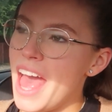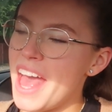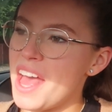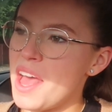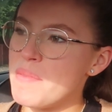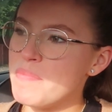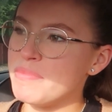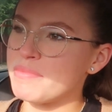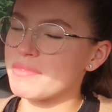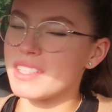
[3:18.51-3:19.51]

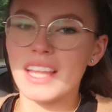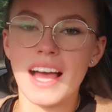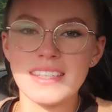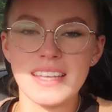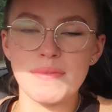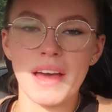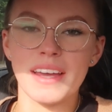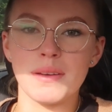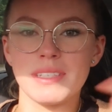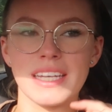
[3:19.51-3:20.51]
The last time that I
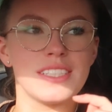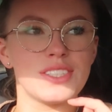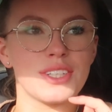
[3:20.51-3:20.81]
updated